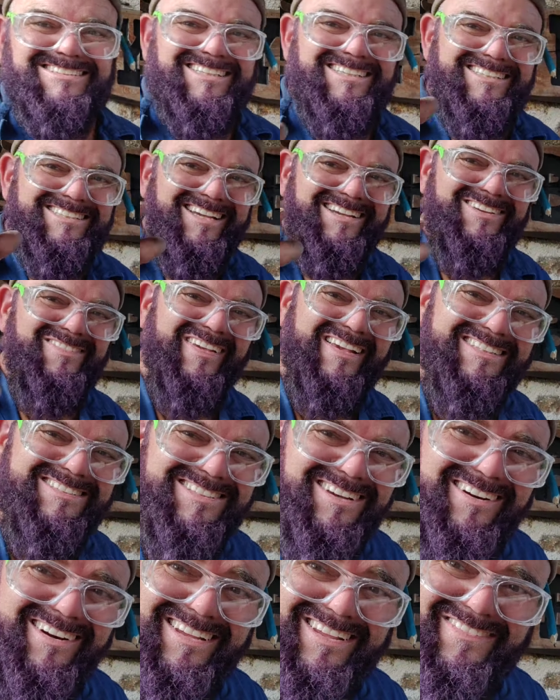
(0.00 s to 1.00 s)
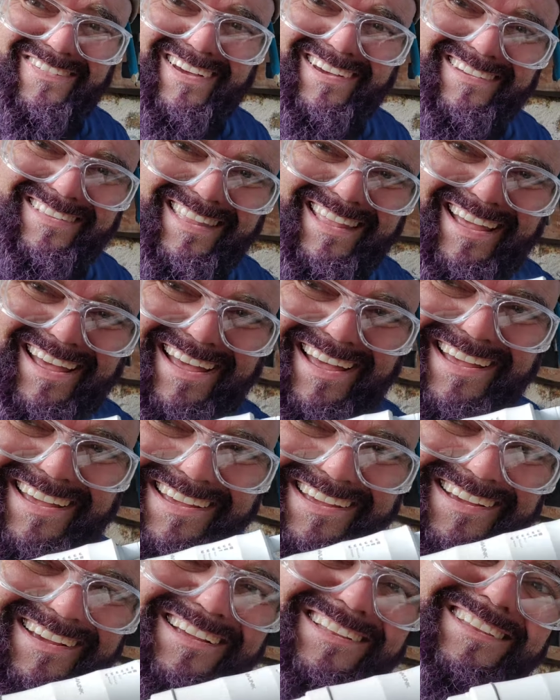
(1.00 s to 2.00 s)
know you're excited about that.
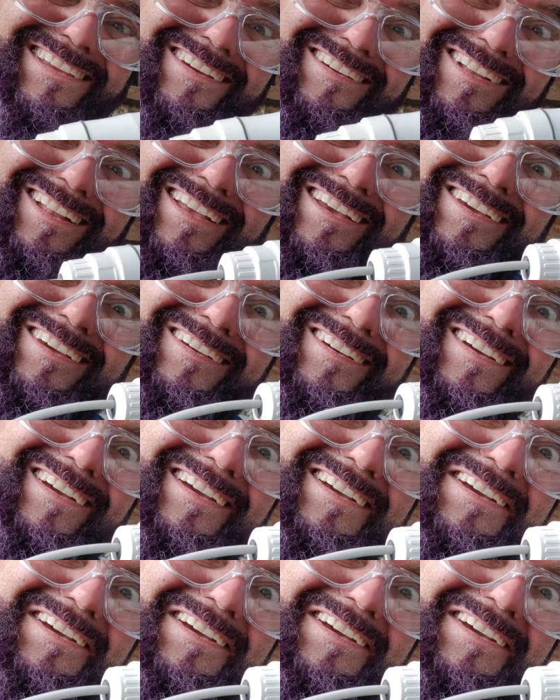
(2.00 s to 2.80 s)
Doodaloo.